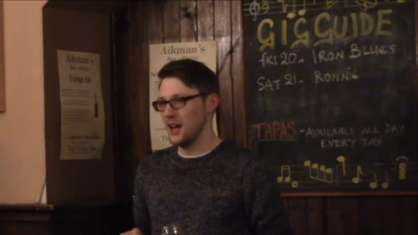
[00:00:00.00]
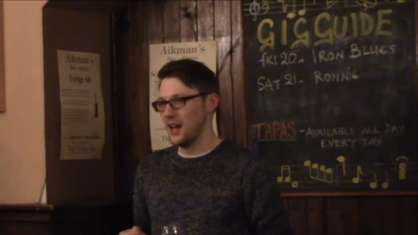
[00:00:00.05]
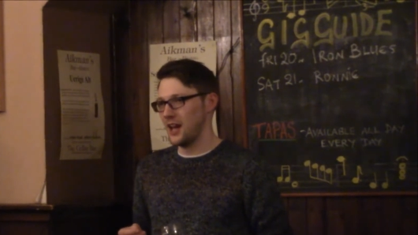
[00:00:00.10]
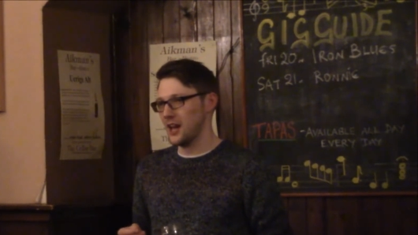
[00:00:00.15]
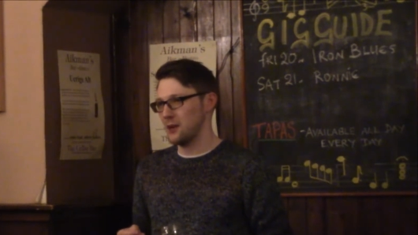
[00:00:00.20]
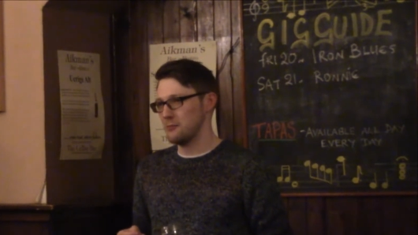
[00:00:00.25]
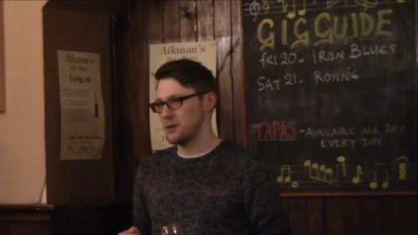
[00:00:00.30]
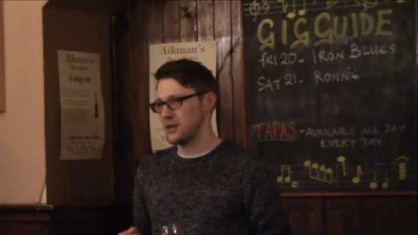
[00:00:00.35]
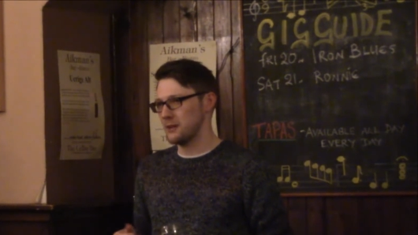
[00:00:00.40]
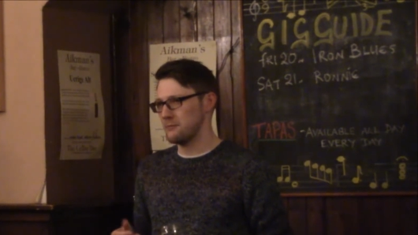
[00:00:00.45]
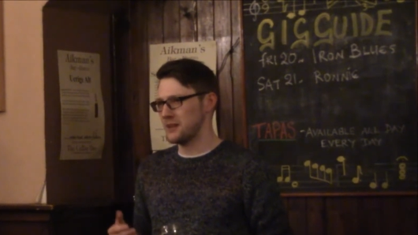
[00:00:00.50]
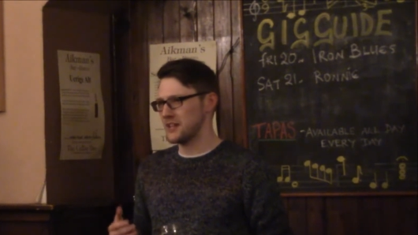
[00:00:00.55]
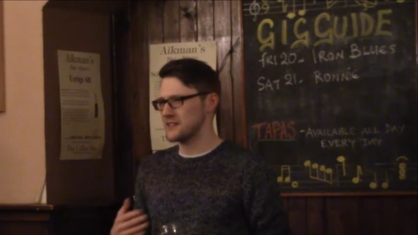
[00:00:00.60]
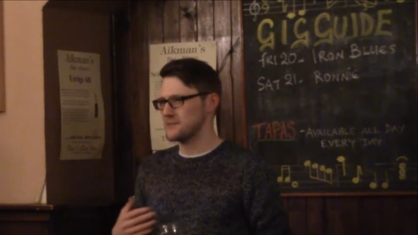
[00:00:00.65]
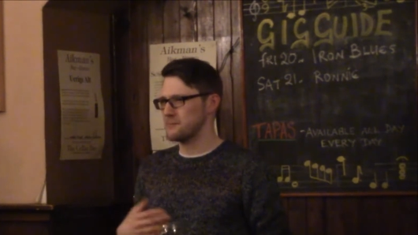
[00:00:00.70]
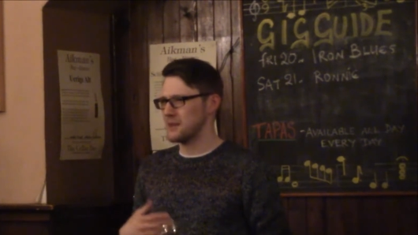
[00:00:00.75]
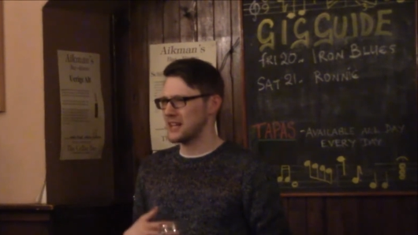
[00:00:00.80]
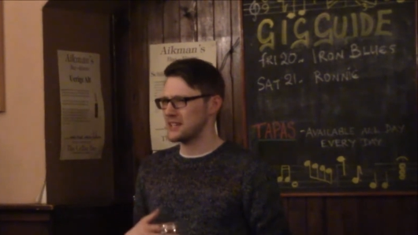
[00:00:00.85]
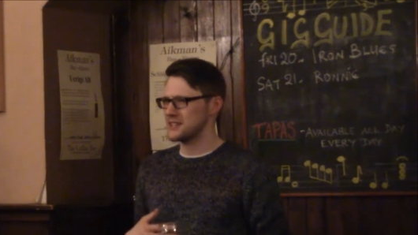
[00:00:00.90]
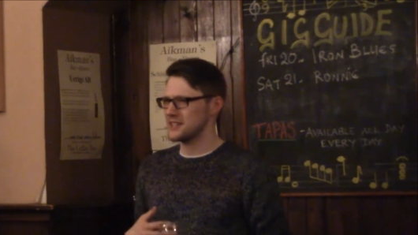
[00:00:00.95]
uh, but I'm
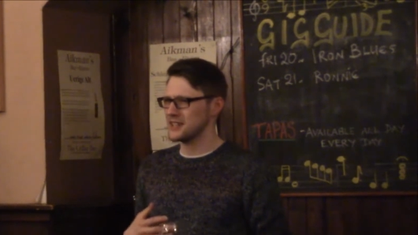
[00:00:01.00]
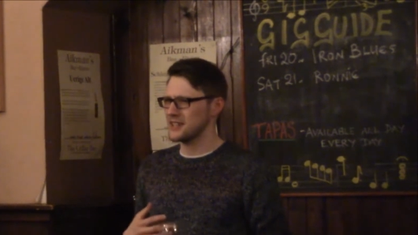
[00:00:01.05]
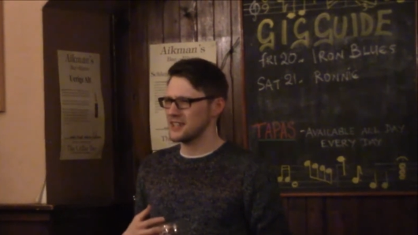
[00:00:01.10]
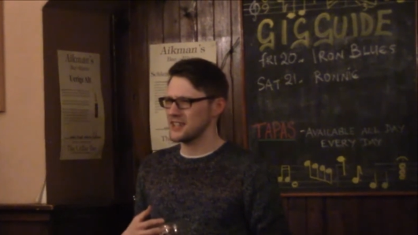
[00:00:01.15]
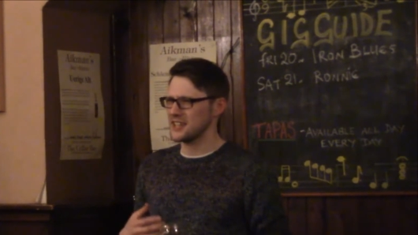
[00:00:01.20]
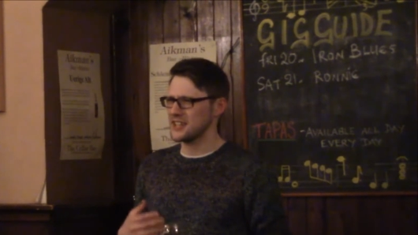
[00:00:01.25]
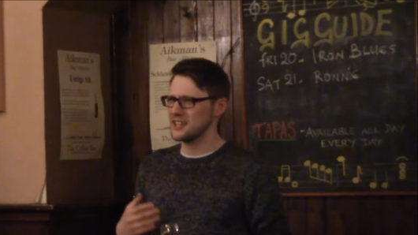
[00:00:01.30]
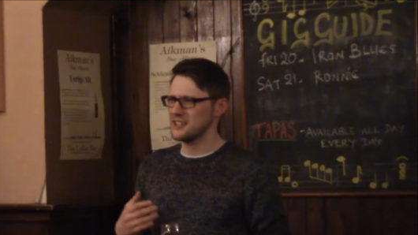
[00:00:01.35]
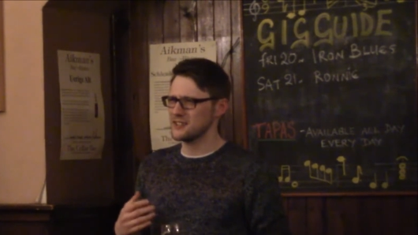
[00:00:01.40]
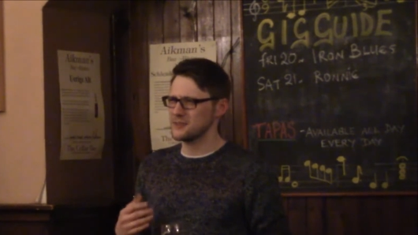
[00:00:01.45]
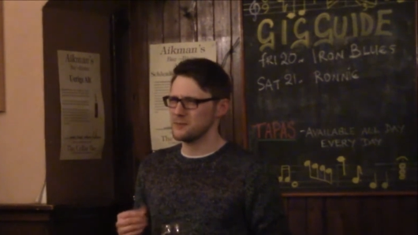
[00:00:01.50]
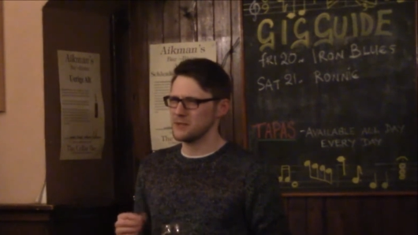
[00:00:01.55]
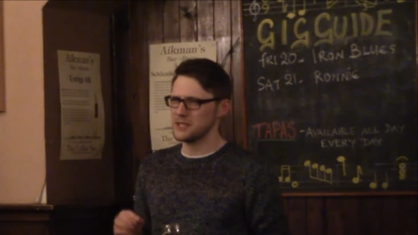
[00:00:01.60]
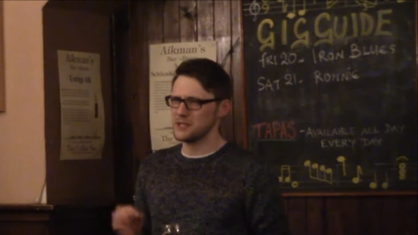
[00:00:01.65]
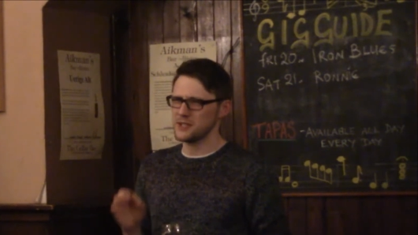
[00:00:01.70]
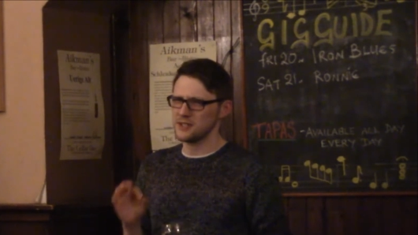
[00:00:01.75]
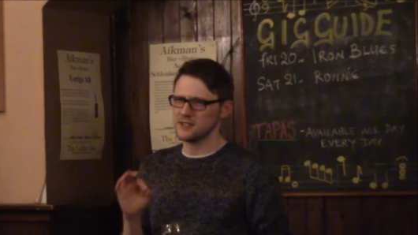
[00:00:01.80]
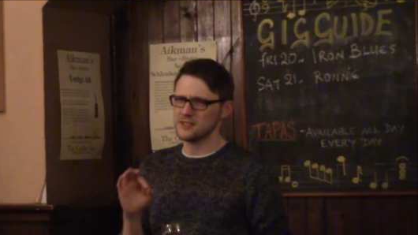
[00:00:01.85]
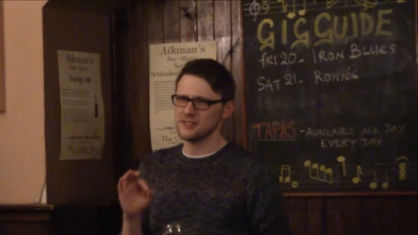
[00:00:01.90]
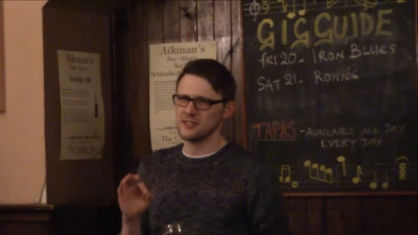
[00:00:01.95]
asthmatic and it kills me
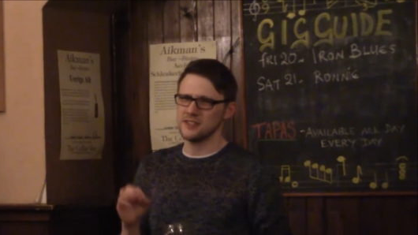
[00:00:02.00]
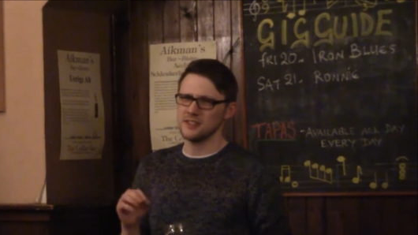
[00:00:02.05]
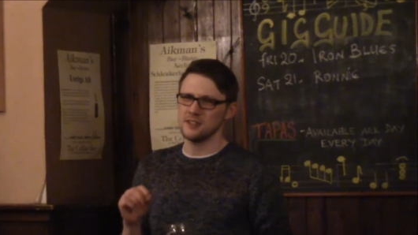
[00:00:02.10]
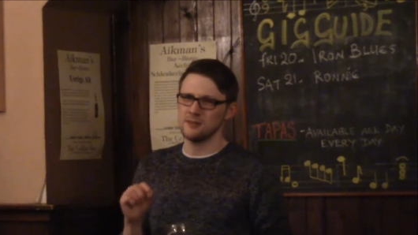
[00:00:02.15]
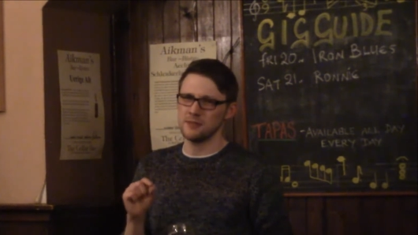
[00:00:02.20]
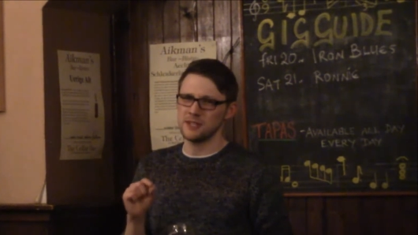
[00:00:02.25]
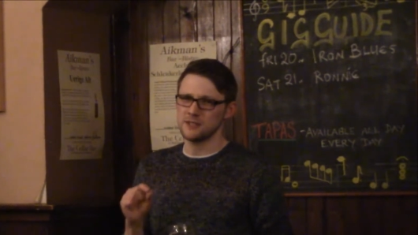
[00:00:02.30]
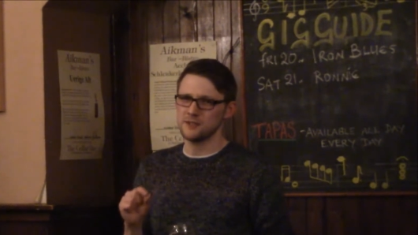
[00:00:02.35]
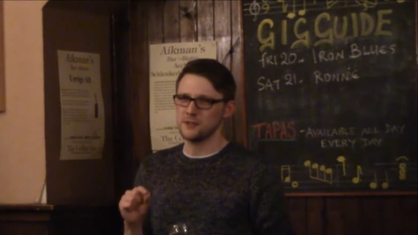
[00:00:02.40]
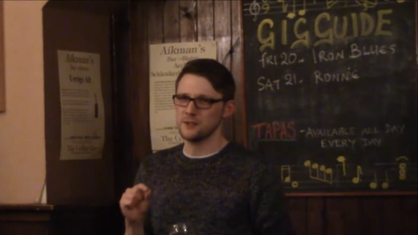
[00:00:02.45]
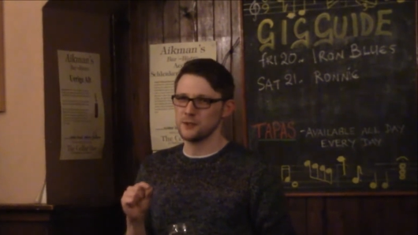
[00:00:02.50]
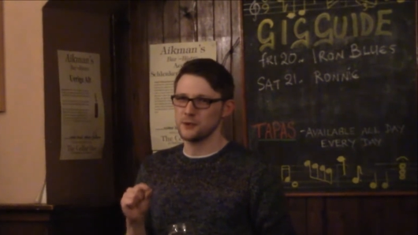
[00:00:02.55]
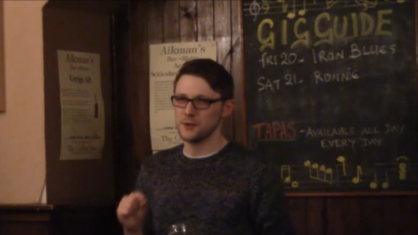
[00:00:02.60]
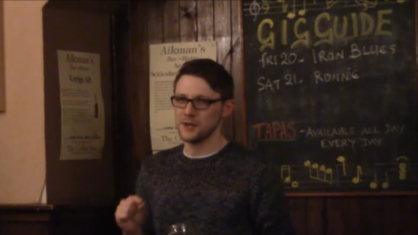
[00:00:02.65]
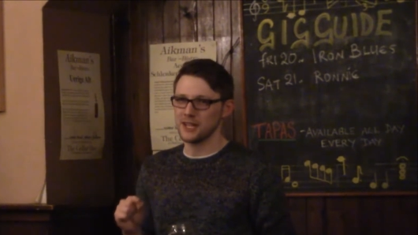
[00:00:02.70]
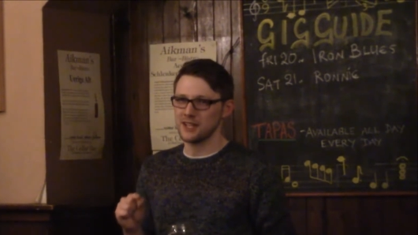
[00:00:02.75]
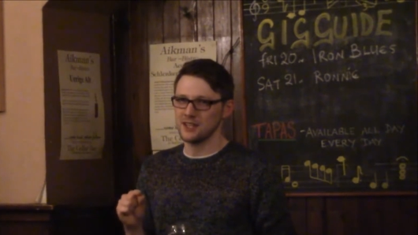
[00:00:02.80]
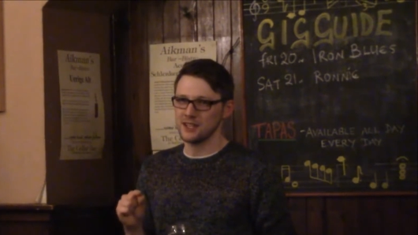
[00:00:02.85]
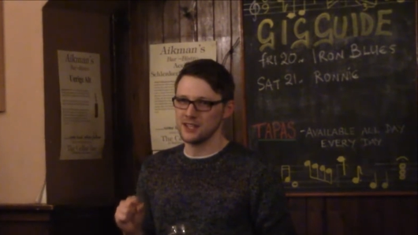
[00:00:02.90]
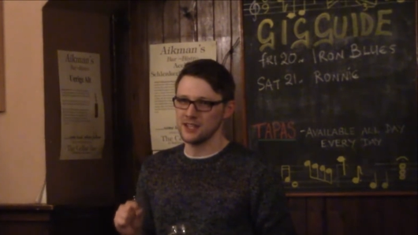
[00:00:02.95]
just a little bit too
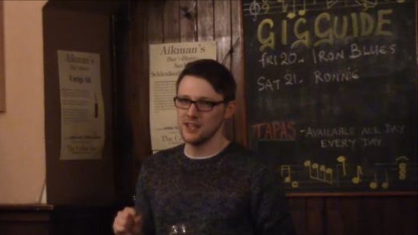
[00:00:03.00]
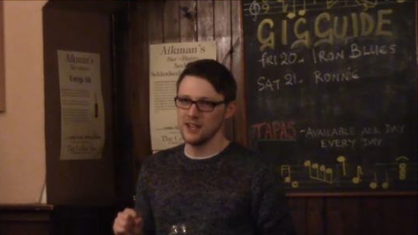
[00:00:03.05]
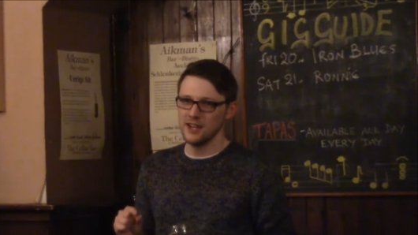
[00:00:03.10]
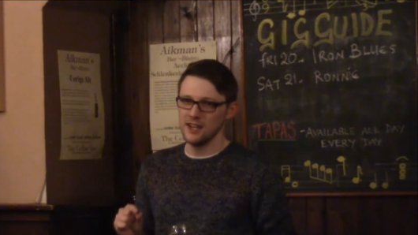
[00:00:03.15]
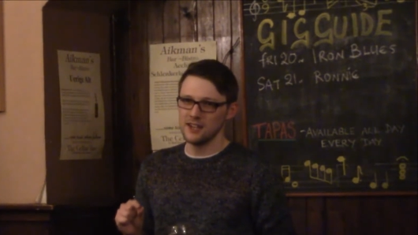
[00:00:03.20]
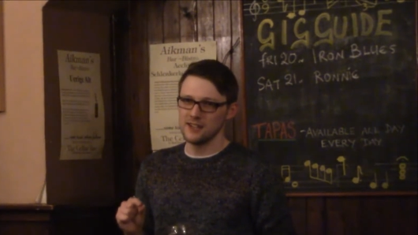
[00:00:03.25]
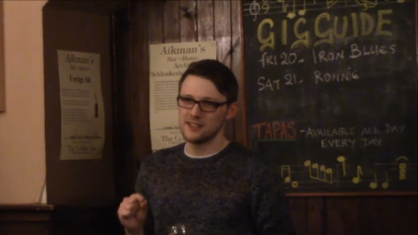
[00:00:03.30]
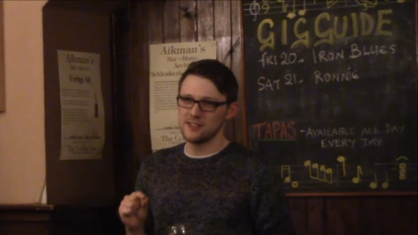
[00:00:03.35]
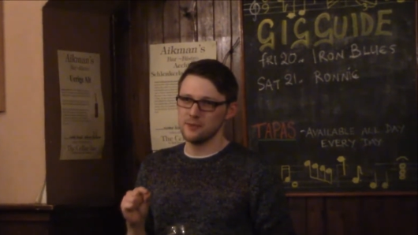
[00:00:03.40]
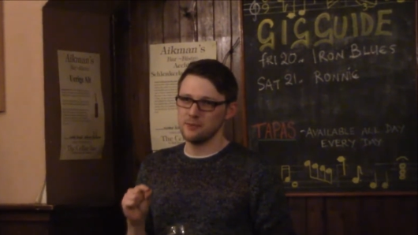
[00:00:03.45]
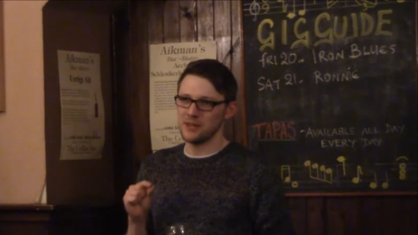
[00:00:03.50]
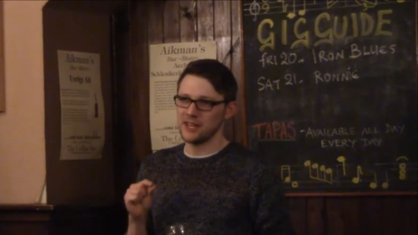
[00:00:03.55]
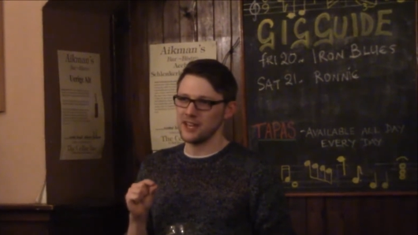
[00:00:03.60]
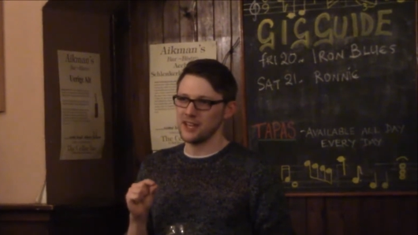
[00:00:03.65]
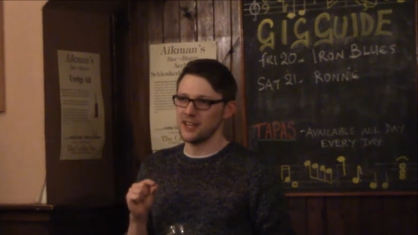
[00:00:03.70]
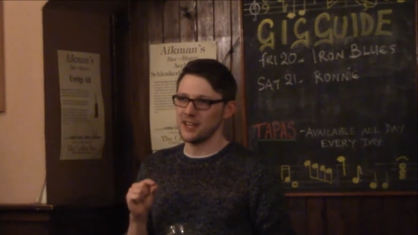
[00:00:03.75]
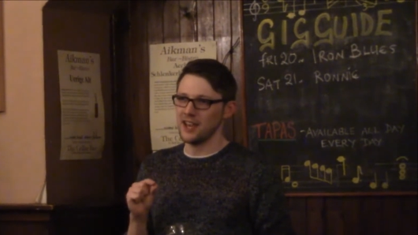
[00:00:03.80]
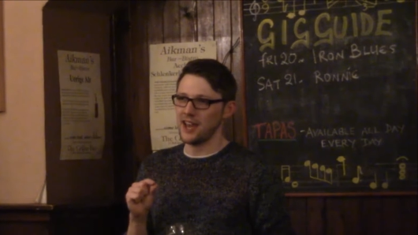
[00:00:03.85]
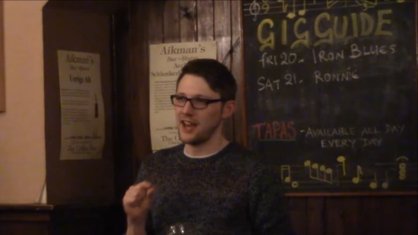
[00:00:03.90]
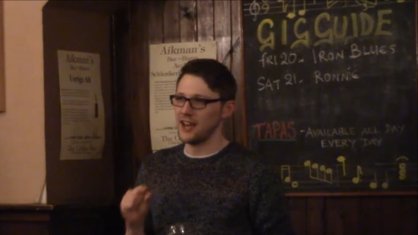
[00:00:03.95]
quickly to
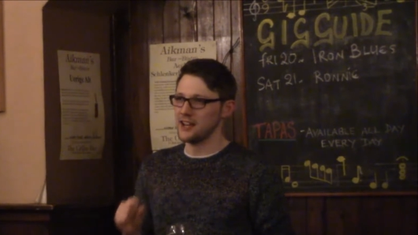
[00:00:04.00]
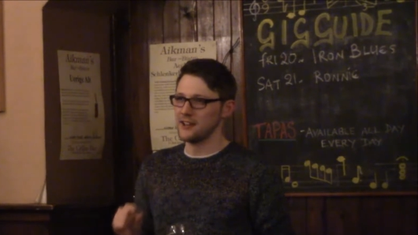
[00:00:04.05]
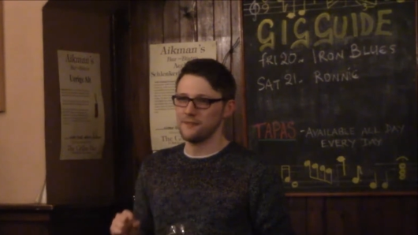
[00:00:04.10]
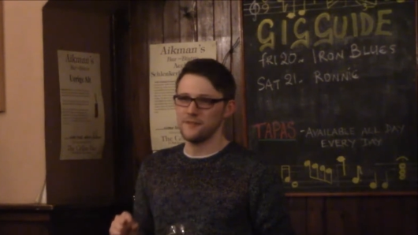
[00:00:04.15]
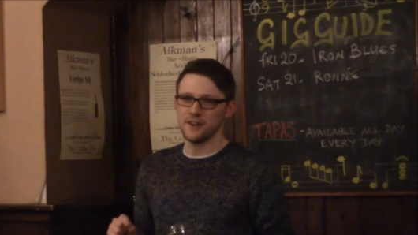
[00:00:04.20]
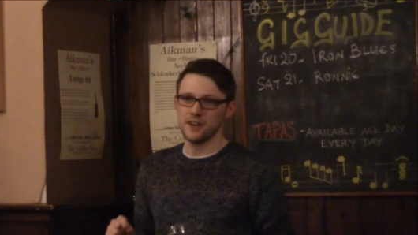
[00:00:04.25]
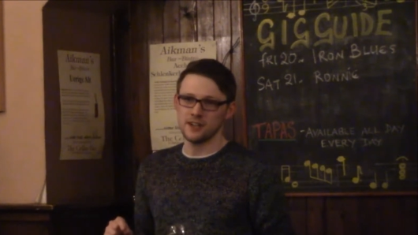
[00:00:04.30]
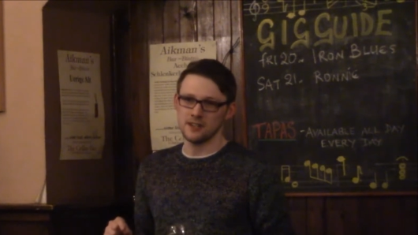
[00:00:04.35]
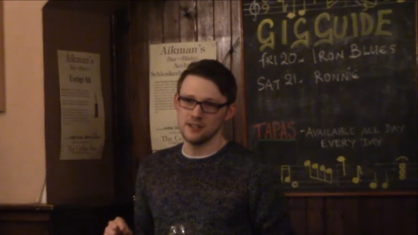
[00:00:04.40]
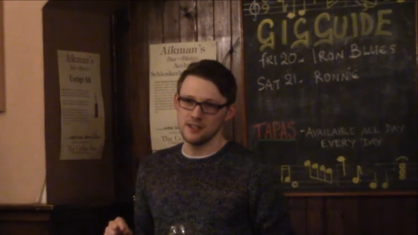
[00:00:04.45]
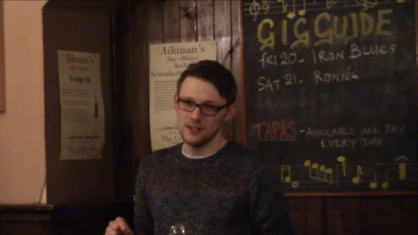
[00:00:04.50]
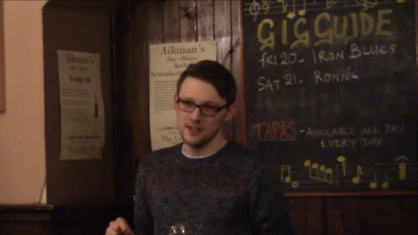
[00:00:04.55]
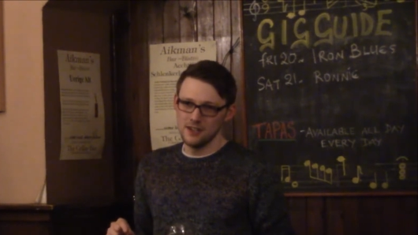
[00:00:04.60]
be any fun.